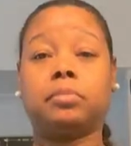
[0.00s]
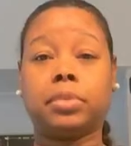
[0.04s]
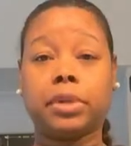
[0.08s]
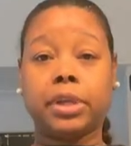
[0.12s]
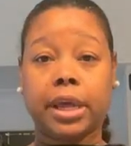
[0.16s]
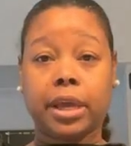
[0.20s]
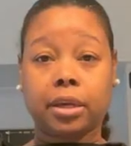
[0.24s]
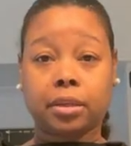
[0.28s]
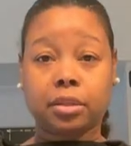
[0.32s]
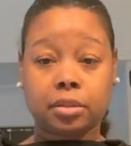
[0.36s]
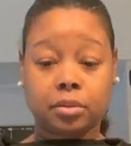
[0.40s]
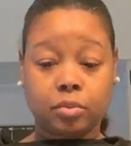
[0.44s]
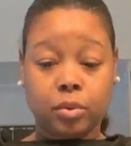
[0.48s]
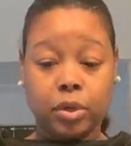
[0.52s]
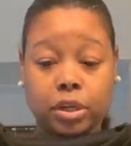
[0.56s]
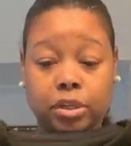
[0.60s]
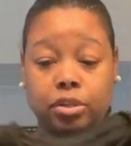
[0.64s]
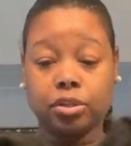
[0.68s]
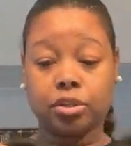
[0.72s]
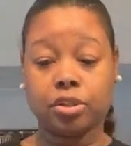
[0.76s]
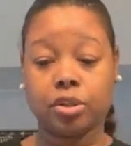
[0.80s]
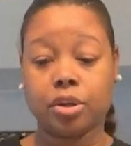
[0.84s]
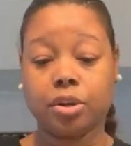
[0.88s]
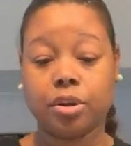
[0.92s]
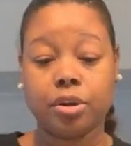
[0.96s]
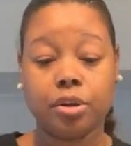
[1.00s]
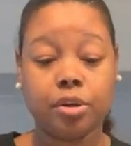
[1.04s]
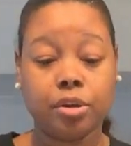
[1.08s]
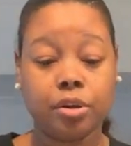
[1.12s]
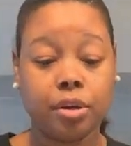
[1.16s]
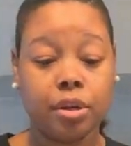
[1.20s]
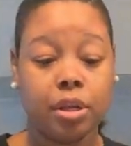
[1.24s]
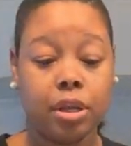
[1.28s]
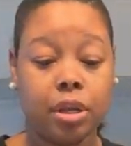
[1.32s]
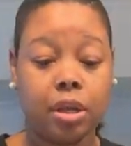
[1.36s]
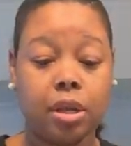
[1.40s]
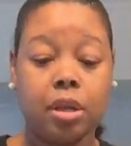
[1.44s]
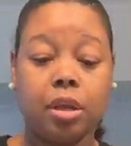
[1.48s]
black sweatshirt
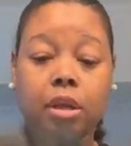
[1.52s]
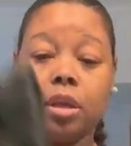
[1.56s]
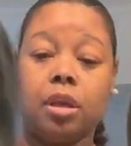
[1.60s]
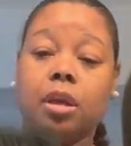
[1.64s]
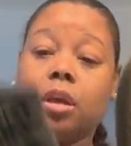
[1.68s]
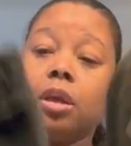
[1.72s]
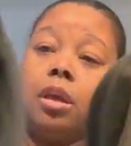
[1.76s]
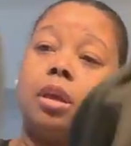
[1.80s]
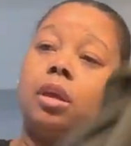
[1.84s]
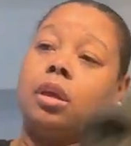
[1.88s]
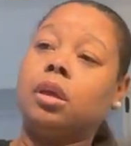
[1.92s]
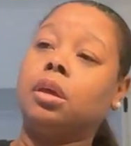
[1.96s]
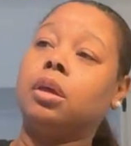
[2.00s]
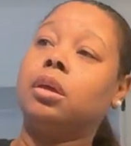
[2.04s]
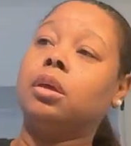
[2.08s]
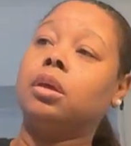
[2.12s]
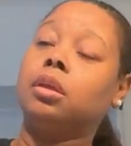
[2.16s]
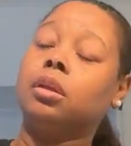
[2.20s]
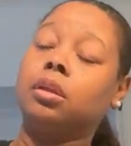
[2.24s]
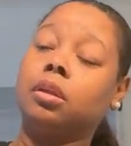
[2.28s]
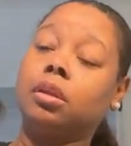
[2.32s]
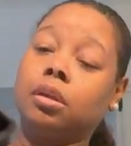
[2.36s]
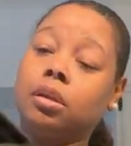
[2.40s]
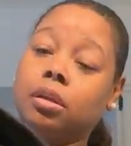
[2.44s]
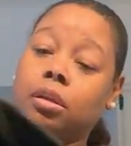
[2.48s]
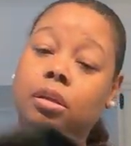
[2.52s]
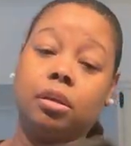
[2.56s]
and